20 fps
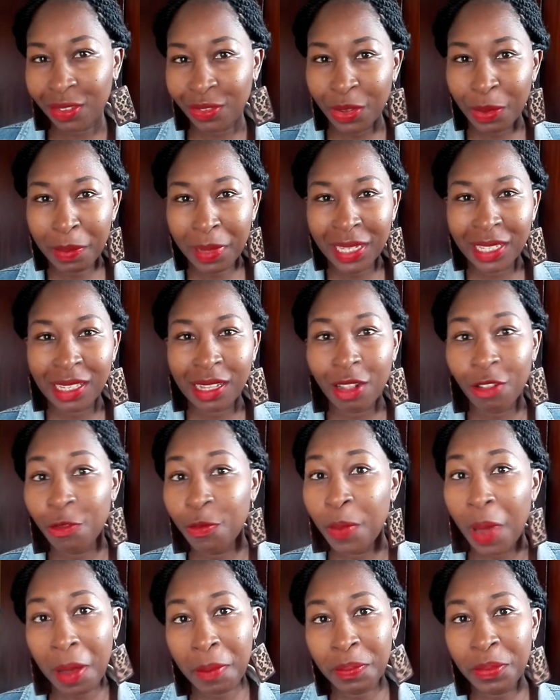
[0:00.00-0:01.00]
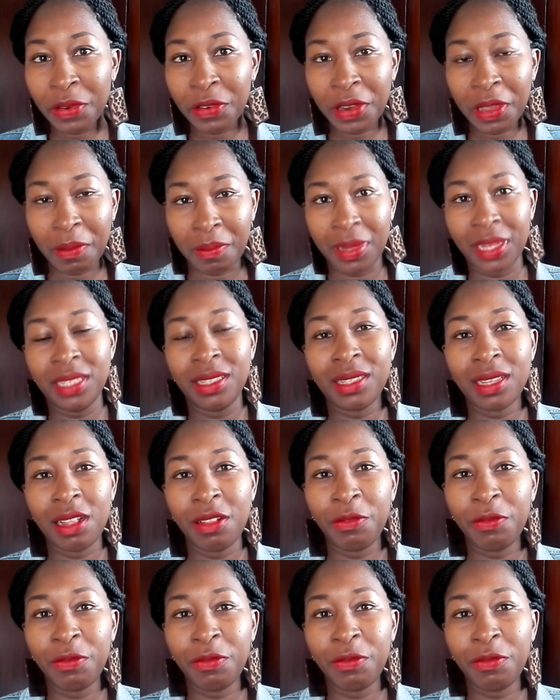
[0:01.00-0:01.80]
myself, pampering myself, and